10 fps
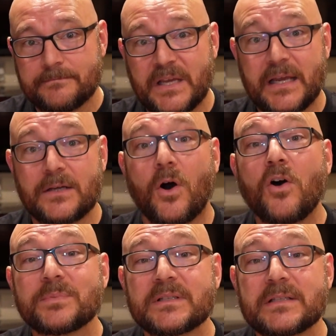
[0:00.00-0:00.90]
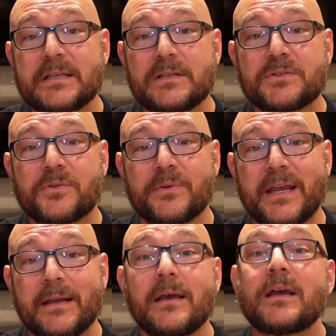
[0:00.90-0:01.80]
and ultimately to
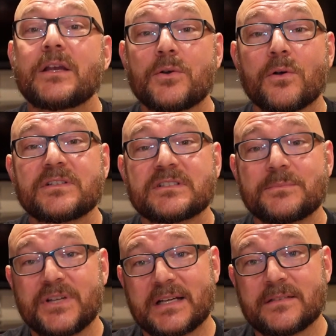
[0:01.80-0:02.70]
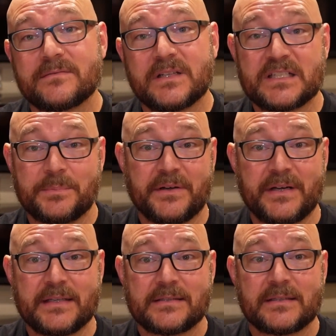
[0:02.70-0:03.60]
create your subjective
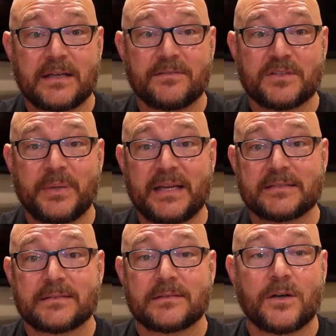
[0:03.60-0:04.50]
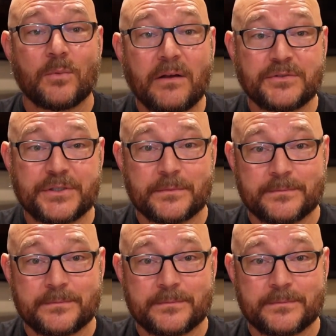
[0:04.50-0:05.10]
experience of space around you.